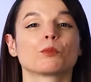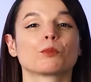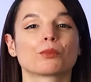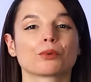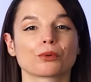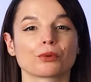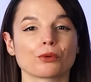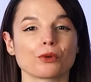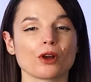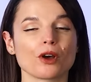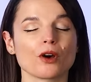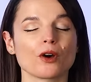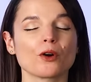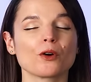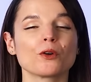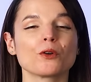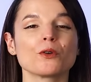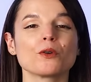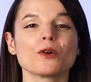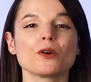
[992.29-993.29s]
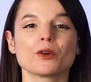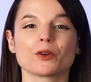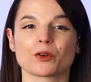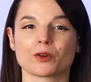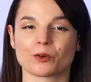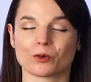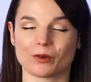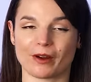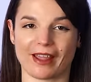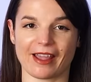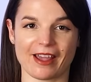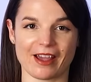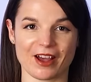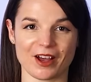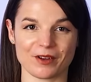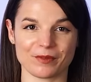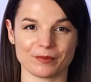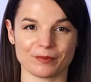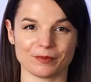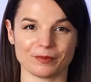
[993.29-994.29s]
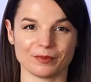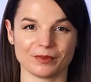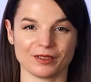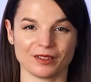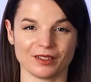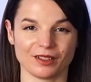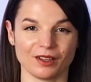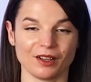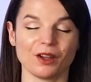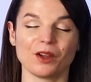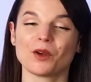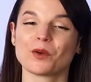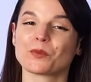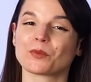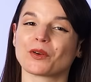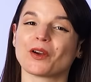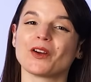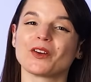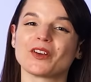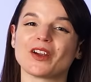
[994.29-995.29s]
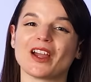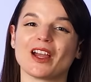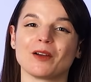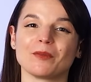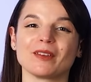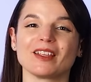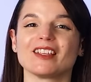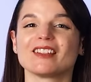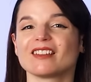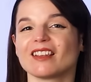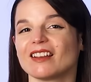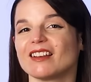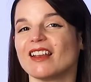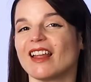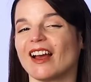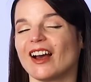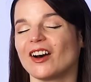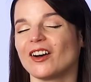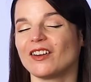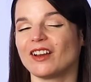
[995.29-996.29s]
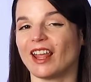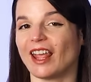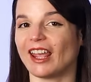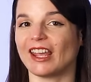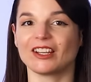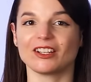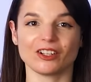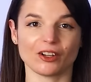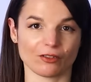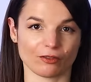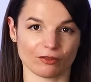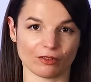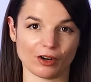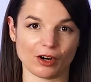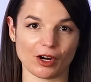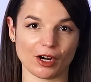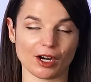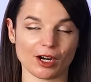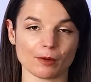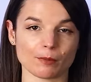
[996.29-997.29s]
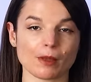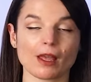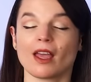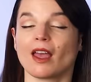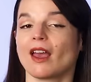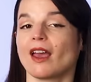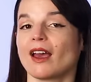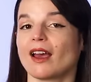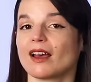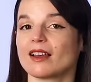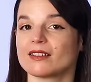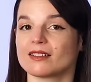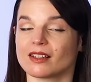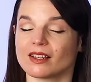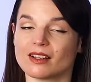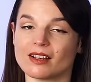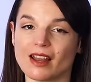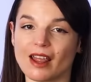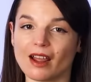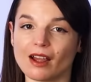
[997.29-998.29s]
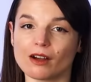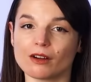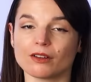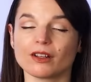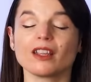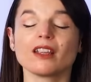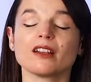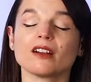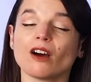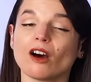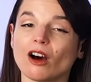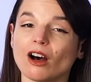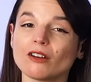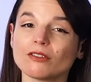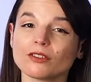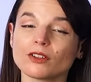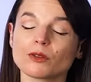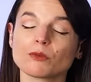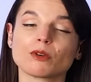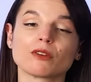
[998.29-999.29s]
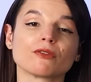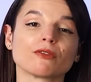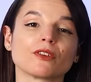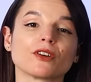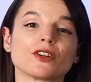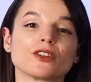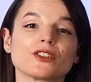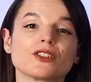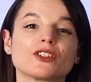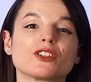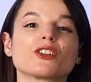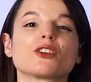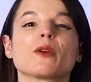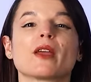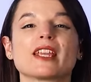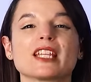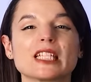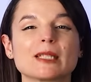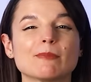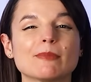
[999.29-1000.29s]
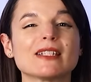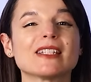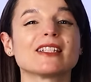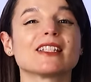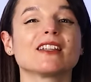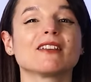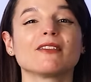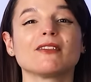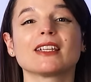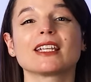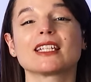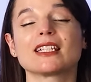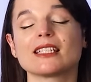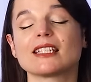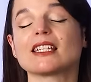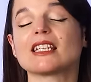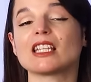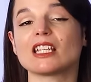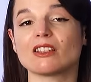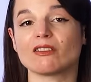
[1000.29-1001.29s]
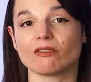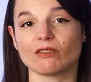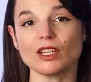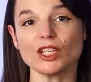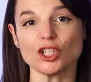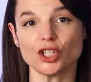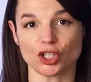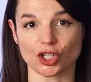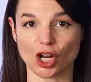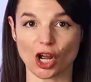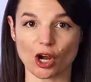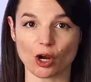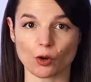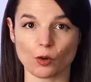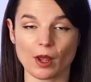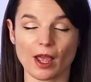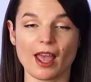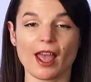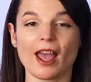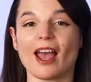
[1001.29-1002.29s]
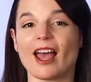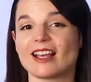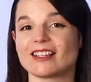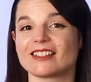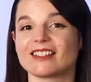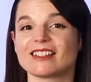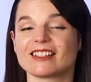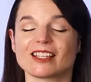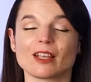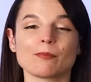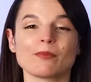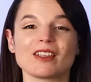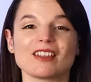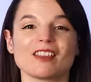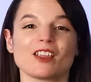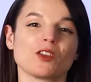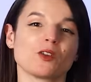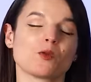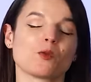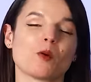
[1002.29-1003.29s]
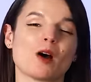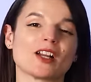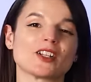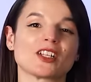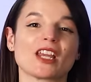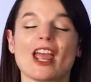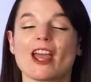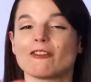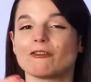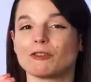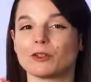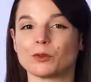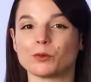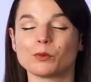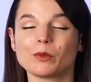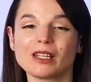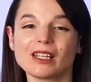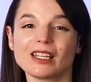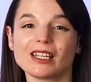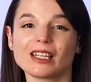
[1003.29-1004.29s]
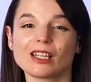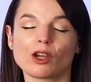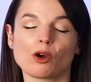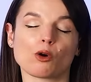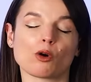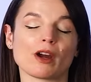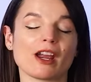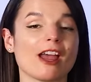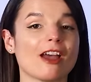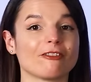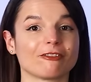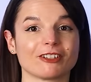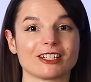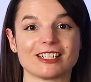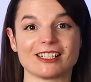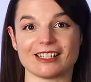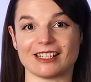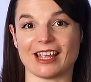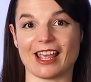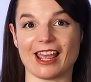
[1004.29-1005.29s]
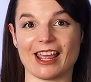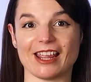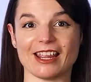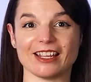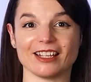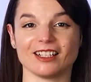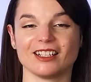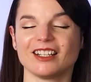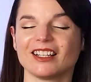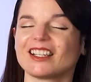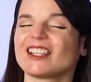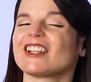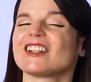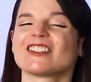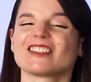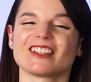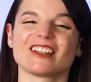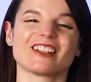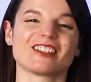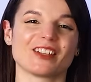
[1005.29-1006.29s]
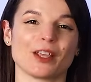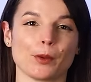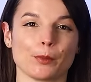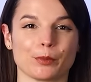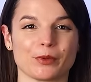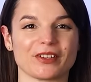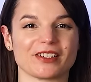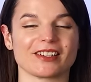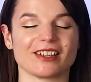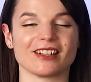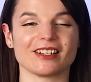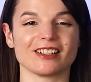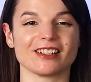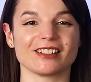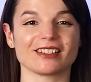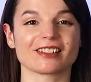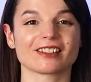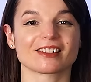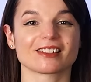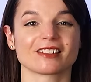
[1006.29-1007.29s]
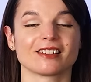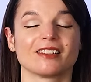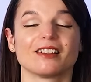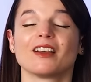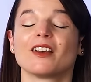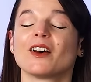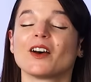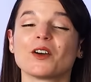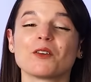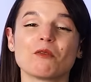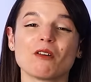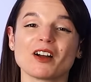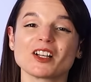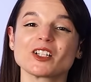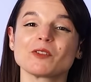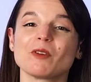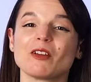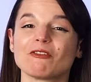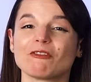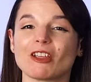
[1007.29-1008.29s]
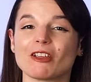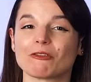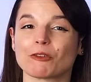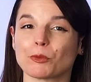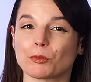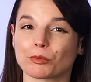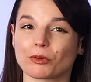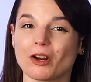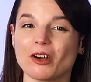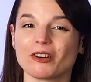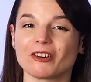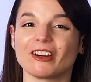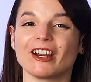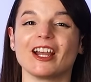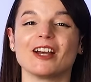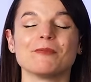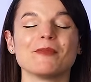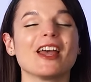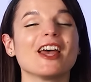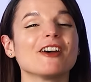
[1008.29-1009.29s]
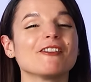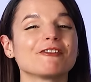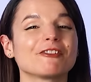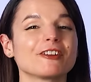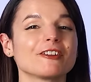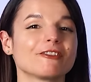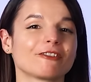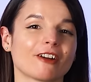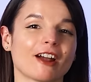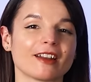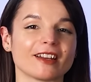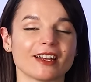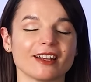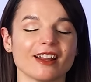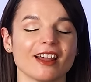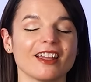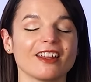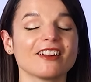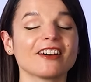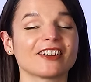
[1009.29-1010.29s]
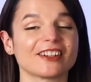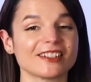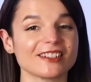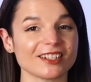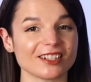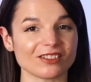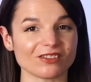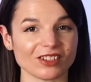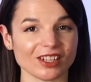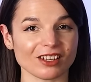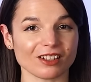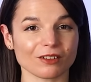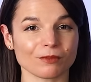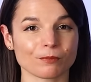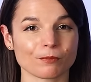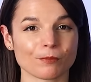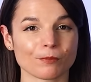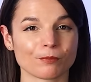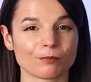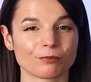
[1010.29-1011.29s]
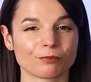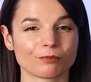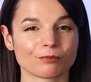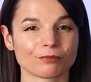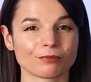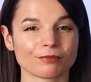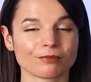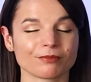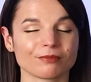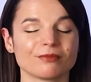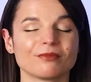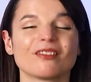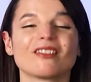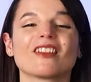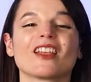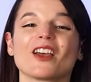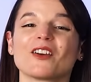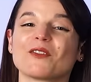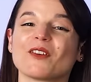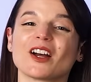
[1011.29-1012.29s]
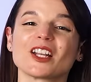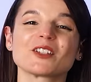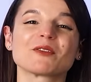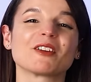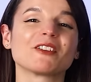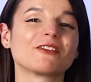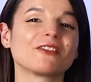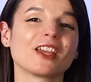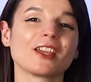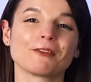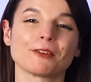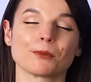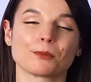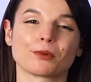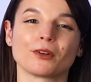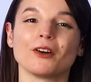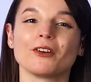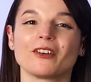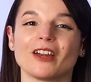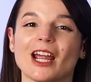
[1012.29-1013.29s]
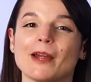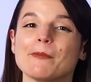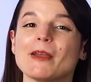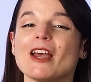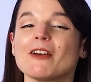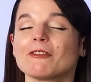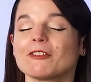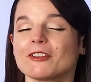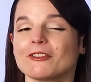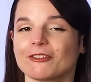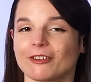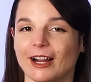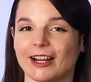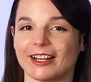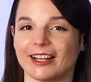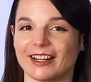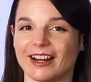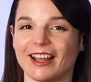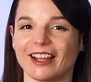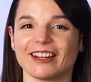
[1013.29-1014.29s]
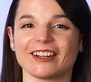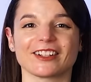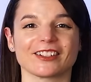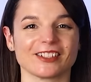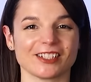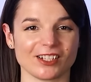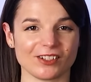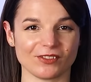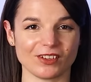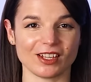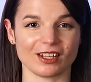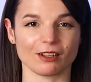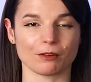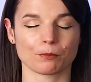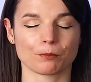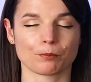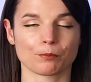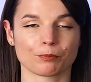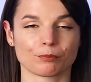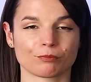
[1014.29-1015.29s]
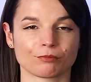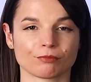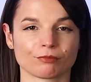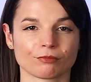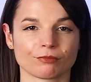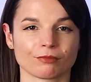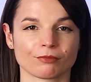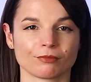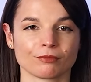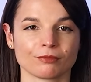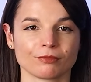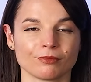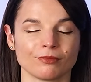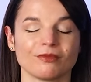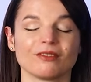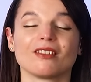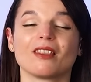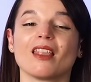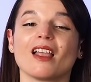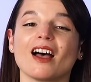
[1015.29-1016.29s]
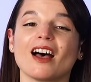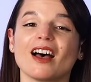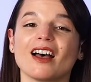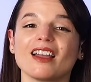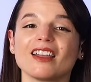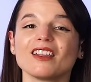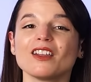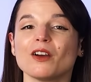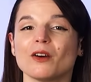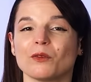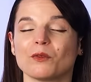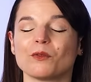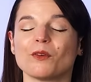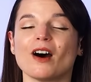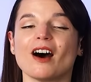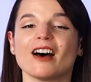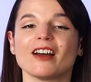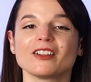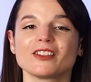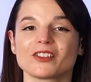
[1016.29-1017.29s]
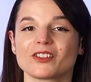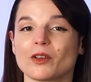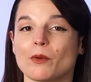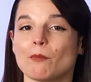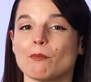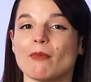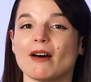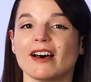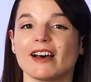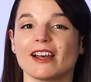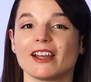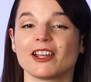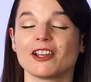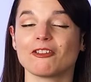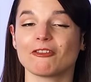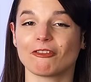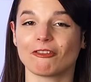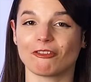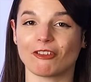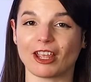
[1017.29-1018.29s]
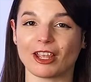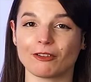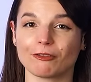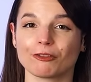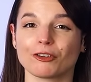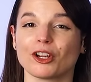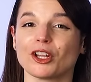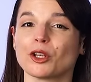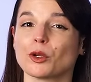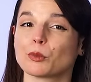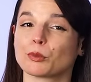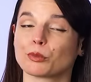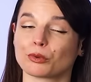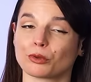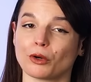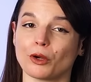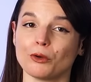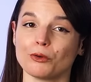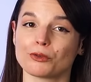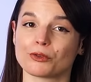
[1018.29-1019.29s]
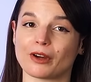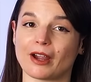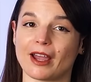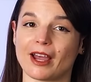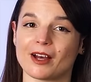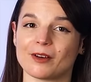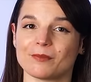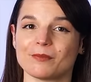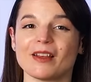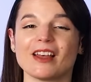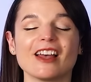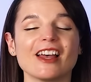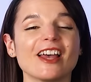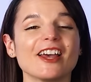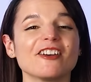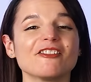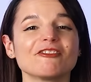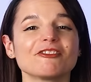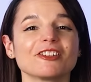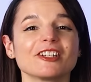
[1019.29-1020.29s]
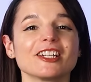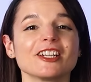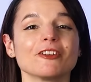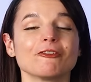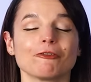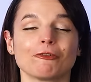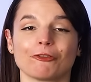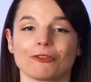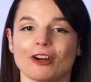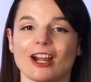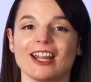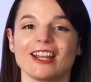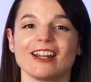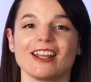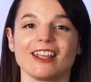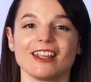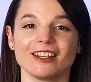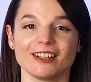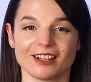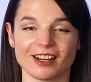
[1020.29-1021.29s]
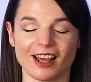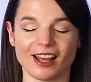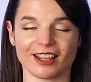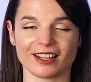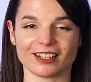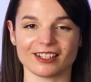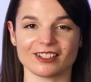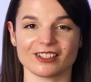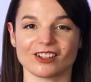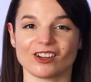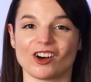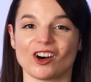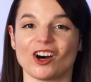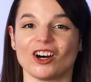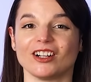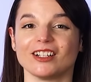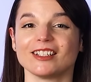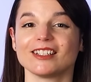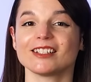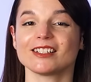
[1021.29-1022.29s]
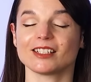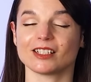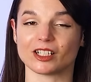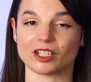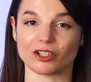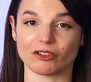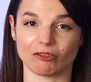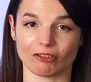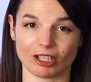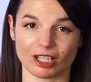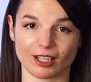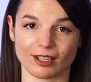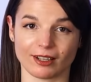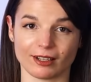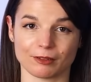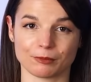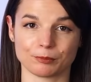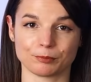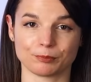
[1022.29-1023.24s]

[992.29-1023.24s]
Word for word: Program. Program is a noun and a verb. As a noun, it often refers to a specific TV show, as in something that you watch every week or every day. Here's an example sentence. I watch my favorite program every Friday night on TV. I watch my favorite program every Friday night on TV. I watch my favorite program every Friday night on TV.